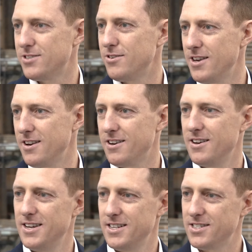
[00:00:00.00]
I think
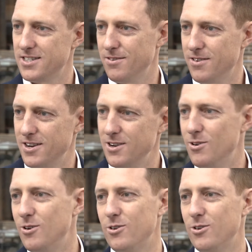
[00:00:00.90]
Siri or